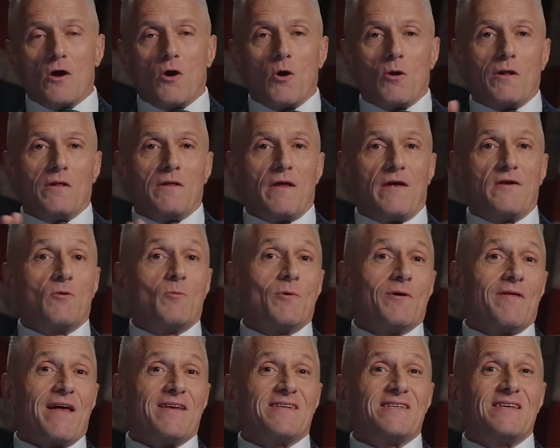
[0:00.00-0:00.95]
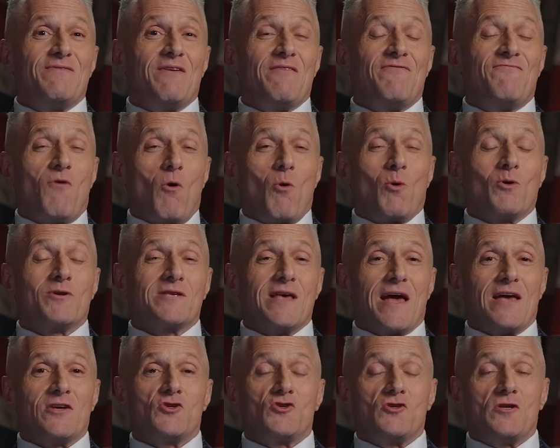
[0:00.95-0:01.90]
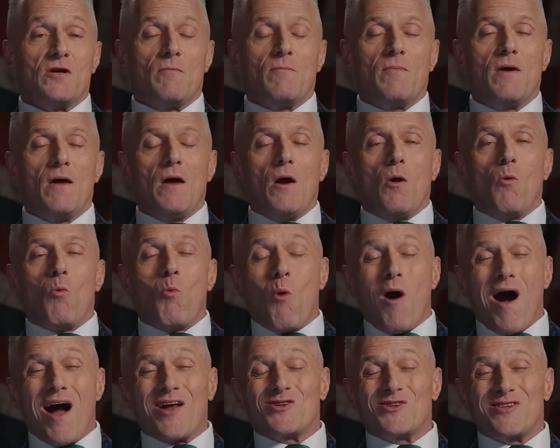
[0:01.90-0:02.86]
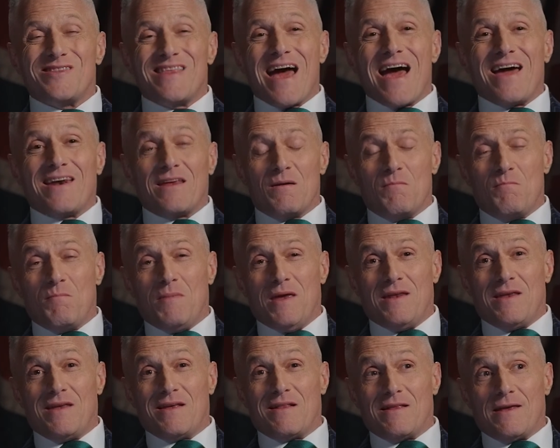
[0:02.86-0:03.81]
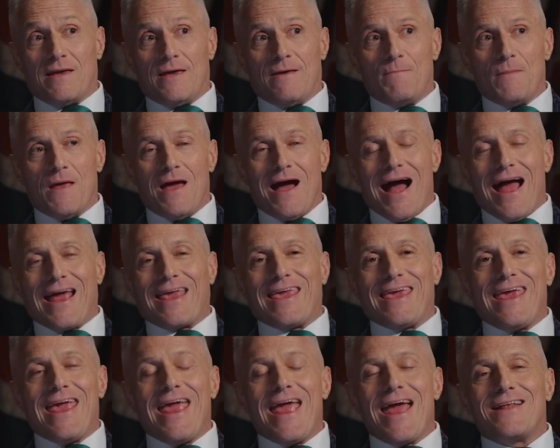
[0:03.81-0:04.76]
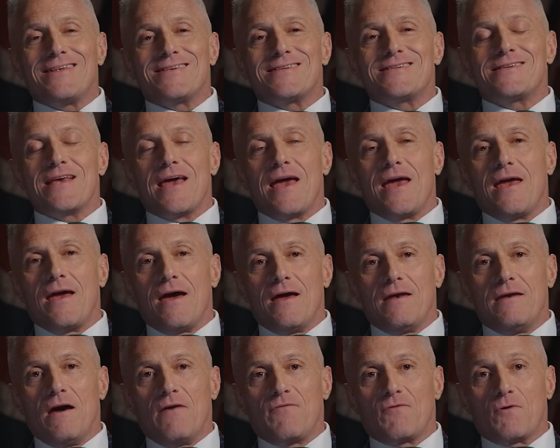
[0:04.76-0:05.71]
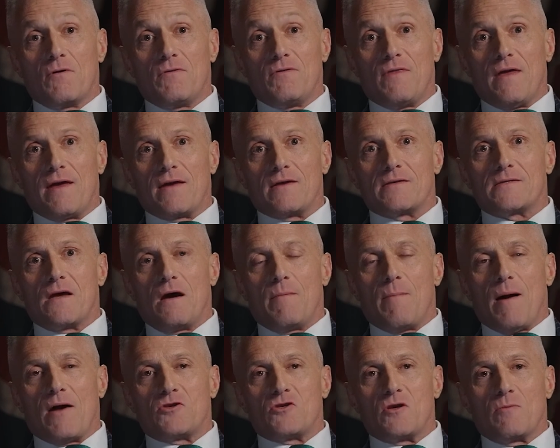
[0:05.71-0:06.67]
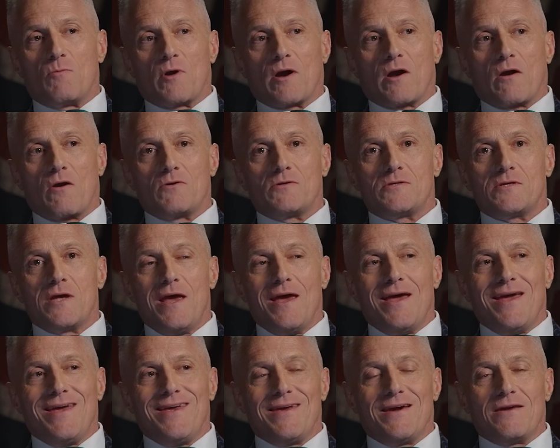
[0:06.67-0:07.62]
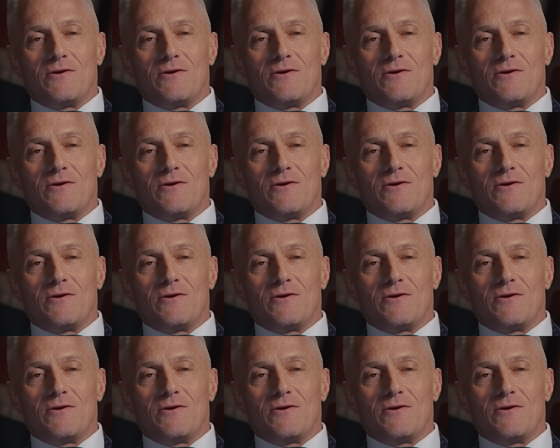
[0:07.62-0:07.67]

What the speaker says: Go to londonreal.tv/Jim. Watch that immediately. I can't say enough good things about Jim Rickards. He